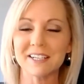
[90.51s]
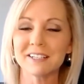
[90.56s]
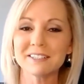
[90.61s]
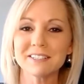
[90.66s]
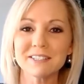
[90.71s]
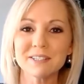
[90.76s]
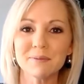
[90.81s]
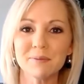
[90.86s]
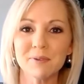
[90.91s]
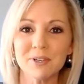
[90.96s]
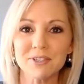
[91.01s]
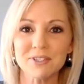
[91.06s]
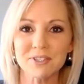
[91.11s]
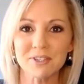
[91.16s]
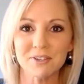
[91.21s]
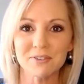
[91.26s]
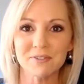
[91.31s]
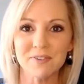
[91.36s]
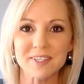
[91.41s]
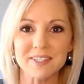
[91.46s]
Customer
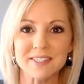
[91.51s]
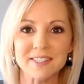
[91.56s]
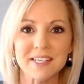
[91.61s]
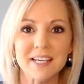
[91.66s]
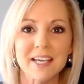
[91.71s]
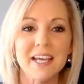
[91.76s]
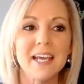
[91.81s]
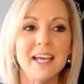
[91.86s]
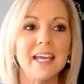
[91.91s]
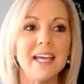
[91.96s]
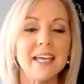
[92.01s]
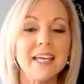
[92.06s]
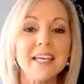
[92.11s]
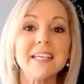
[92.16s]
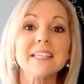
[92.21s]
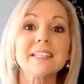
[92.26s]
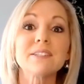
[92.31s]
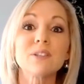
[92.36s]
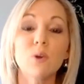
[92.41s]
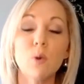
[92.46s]
service
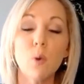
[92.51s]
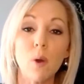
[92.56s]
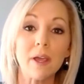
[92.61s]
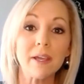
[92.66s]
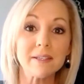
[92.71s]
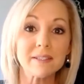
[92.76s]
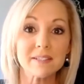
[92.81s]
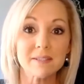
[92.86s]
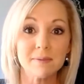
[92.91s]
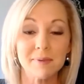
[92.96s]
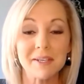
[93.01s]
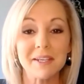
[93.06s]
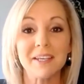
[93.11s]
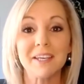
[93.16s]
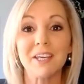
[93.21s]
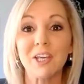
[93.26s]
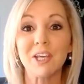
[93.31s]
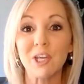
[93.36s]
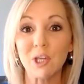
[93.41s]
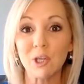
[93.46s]
is going to be
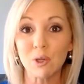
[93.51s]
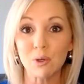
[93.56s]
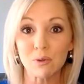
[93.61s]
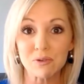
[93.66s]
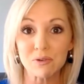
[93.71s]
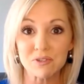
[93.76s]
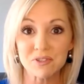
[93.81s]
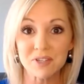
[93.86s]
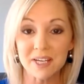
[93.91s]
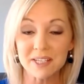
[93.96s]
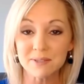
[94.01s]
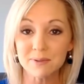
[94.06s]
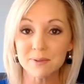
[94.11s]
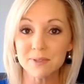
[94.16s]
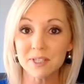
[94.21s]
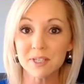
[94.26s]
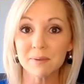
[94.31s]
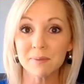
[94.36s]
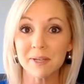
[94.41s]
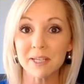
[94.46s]
huge. That's what's
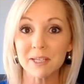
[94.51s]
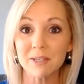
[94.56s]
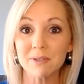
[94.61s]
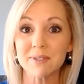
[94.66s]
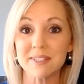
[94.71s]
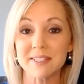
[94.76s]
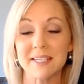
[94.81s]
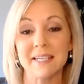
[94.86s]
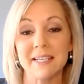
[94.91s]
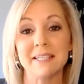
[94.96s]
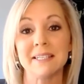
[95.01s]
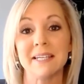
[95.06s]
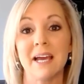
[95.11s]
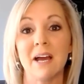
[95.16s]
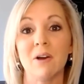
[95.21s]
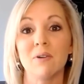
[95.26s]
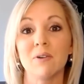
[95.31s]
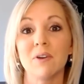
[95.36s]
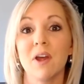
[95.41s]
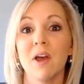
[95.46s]
going to make you stand
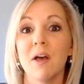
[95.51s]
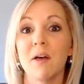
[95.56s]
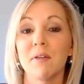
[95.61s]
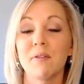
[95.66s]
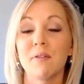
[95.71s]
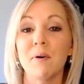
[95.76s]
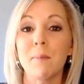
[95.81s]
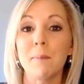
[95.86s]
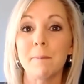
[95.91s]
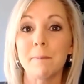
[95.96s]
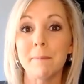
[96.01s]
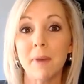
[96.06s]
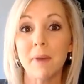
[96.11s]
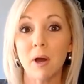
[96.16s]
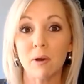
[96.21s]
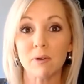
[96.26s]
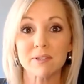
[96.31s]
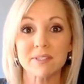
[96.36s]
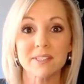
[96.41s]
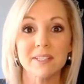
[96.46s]
out the
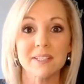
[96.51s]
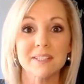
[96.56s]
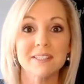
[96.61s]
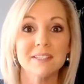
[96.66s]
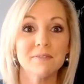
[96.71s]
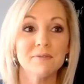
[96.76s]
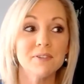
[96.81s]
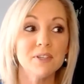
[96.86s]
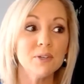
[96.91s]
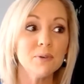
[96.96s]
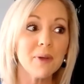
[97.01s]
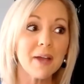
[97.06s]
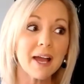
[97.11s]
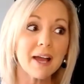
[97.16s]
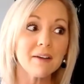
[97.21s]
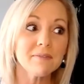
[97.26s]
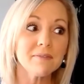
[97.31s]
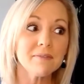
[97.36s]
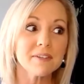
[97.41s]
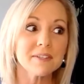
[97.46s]
most. Is if you
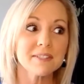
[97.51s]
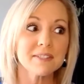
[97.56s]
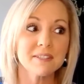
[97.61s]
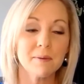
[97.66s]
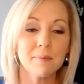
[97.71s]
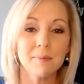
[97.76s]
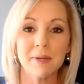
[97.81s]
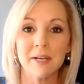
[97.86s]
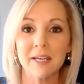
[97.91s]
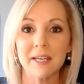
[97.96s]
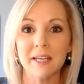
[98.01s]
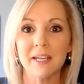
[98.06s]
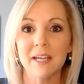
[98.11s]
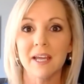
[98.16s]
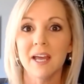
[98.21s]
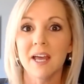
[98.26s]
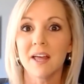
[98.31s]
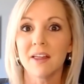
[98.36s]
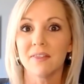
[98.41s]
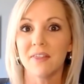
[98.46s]
have
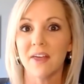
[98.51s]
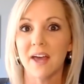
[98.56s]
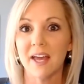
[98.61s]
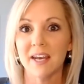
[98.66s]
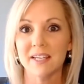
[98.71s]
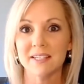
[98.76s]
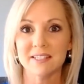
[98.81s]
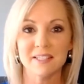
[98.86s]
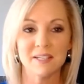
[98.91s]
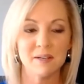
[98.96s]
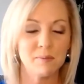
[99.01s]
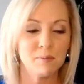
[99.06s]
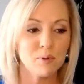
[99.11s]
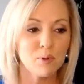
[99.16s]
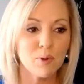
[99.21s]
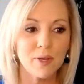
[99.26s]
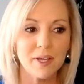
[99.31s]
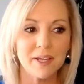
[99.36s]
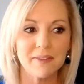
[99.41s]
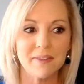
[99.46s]
somebody that is an
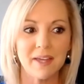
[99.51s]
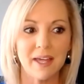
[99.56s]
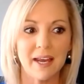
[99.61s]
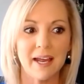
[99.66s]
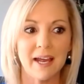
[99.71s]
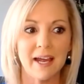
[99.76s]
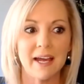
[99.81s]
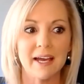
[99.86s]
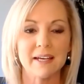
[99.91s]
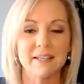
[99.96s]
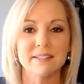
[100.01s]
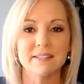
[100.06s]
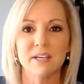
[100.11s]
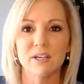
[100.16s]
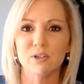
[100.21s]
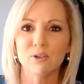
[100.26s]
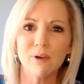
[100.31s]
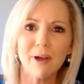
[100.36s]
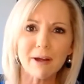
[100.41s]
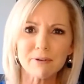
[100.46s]
employee that has
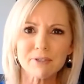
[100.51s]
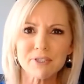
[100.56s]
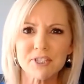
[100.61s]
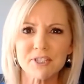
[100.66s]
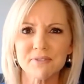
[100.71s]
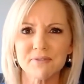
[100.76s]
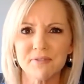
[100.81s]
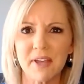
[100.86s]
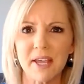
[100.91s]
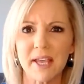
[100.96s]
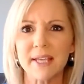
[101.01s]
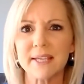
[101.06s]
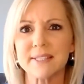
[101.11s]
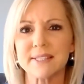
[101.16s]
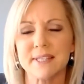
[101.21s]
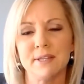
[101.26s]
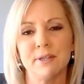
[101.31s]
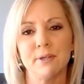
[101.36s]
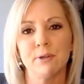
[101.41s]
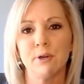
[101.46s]
a grouchy
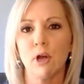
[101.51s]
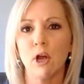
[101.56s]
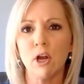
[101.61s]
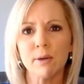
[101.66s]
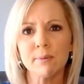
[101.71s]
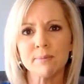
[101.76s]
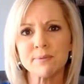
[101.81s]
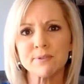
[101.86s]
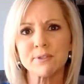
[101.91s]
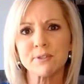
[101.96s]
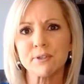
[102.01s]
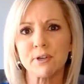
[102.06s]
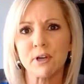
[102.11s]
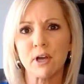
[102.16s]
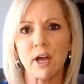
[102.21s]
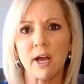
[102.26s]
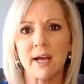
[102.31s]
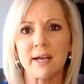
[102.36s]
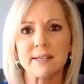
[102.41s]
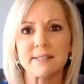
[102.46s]
face and their arms are
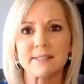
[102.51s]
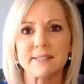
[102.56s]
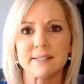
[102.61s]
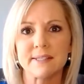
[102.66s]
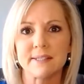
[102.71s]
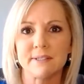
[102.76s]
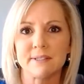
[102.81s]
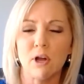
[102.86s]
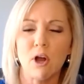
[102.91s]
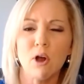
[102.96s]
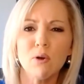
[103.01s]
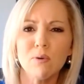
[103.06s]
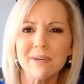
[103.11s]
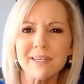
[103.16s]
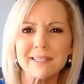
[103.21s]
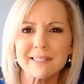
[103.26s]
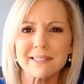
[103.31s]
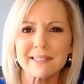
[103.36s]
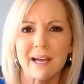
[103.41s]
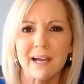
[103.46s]
crossed and they're
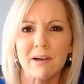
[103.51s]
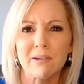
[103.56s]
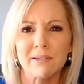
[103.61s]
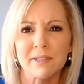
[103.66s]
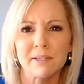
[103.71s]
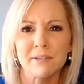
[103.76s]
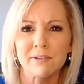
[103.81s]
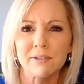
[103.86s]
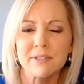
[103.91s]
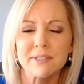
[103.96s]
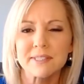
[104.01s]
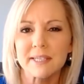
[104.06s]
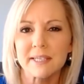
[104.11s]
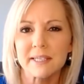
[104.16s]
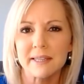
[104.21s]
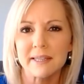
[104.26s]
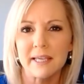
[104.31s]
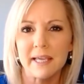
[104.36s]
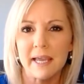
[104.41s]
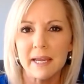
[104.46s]
always scowling, looks
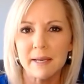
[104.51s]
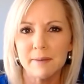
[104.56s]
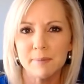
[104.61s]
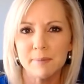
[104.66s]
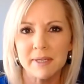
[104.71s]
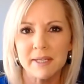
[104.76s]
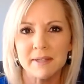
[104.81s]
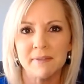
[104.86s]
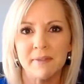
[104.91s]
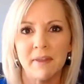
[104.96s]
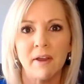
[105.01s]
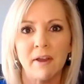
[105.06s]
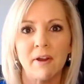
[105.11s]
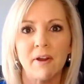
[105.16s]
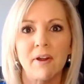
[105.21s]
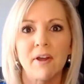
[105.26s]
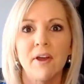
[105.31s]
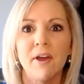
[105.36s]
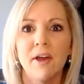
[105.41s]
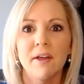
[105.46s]
like they hate being
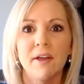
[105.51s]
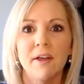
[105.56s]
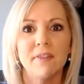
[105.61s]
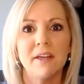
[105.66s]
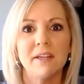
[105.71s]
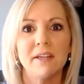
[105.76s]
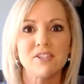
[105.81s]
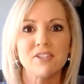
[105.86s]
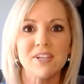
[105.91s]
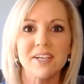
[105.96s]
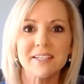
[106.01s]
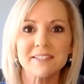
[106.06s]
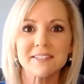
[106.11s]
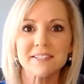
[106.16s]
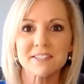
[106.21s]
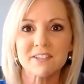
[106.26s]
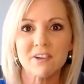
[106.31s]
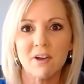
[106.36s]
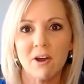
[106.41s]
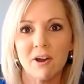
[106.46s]
there, then
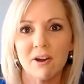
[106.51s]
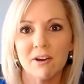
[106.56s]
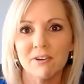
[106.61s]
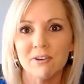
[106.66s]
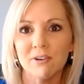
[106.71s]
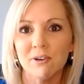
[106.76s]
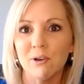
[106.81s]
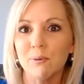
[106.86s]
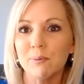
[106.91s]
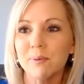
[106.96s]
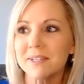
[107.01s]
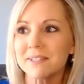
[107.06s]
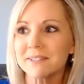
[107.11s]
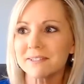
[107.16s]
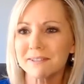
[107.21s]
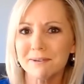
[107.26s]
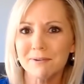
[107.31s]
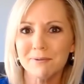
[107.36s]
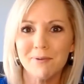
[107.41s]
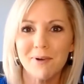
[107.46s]
chances are nobody's
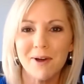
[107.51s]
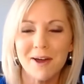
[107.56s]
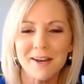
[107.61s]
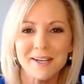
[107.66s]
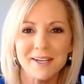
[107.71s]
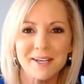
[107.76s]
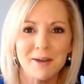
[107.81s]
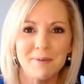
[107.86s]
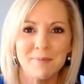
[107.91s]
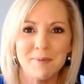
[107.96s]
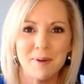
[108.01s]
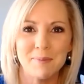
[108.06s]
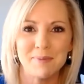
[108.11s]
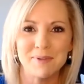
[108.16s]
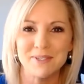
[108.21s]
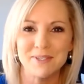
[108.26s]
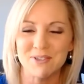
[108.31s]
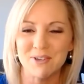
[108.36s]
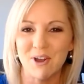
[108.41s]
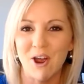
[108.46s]
going to want to come up
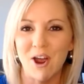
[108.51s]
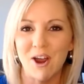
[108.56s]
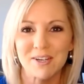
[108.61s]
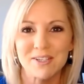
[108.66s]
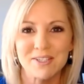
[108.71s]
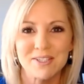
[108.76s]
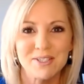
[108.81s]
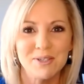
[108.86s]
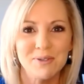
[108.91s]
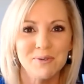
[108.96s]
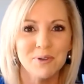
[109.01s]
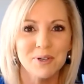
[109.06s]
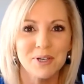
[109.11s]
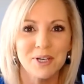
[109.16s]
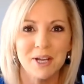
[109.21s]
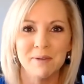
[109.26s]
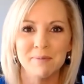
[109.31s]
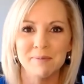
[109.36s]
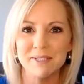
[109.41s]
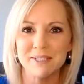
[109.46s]
and talk to you or
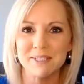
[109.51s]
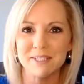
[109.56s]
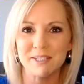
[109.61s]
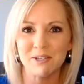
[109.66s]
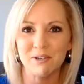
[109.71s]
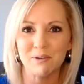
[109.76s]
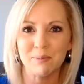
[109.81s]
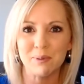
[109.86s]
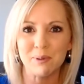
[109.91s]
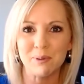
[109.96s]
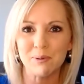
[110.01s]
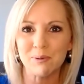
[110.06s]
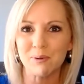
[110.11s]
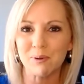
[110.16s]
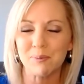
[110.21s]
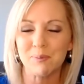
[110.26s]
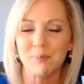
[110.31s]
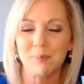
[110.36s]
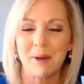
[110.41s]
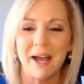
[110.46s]
come into your booth
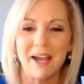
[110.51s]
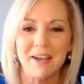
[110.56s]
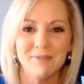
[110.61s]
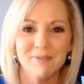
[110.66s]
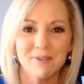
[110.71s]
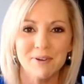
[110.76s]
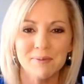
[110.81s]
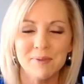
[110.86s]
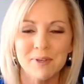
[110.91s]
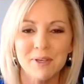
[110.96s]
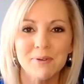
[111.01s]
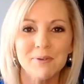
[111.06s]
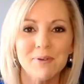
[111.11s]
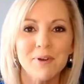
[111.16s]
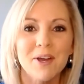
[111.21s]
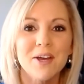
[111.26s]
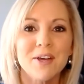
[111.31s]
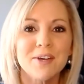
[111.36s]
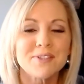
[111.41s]
or buy from you.